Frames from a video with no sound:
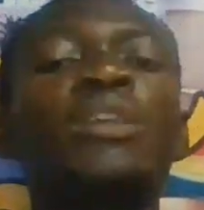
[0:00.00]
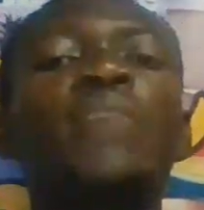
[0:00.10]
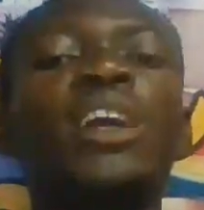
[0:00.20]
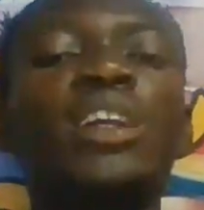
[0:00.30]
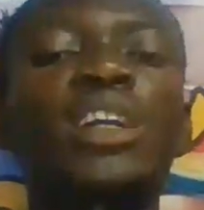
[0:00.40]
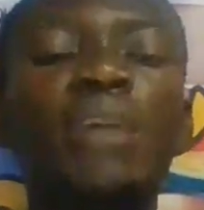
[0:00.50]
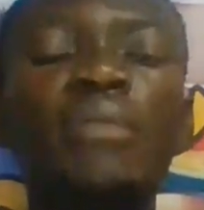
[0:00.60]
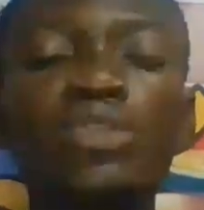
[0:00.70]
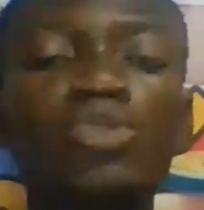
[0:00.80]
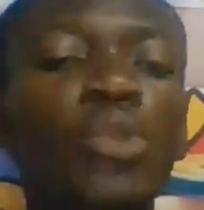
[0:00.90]
But then
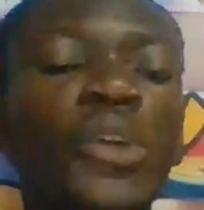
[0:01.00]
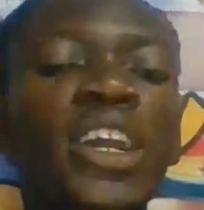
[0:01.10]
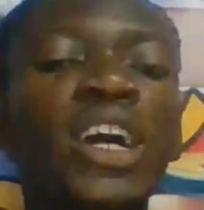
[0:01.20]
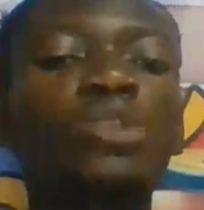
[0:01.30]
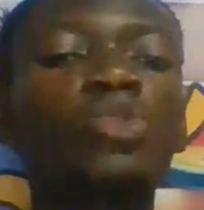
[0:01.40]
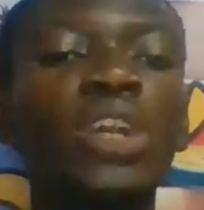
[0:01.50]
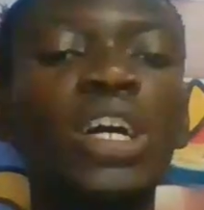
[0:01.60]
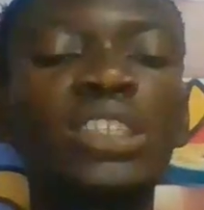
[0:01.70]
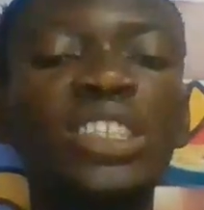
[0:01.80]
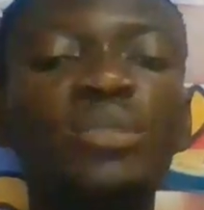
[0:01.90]
coming to react to
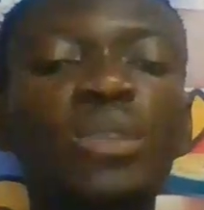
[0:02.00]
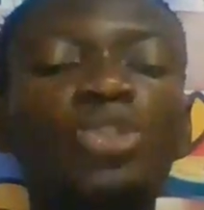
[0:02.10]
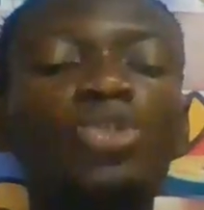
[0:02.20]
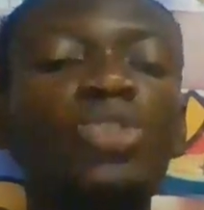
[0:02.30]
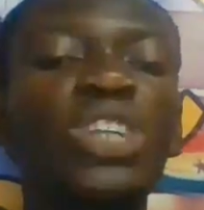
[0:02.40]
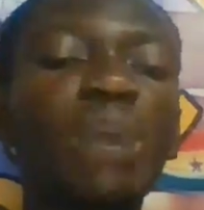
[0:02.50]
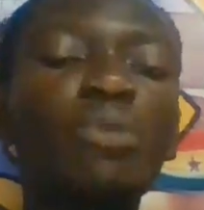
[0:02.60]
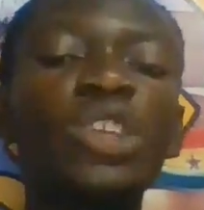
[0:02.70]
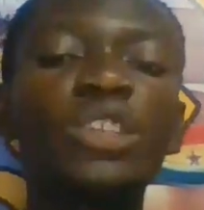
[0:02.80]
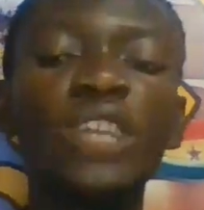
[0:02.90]
that statement, you should come
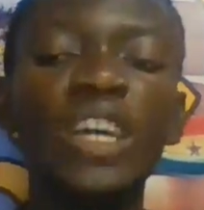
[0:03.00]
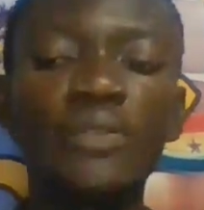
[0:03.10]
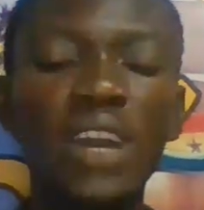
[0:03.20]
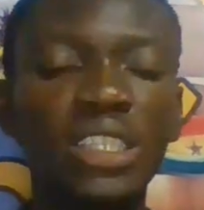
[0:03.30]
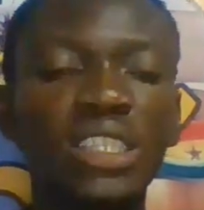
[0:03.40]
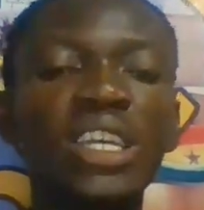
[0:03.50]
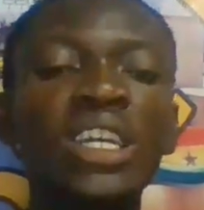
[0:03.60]
with facts,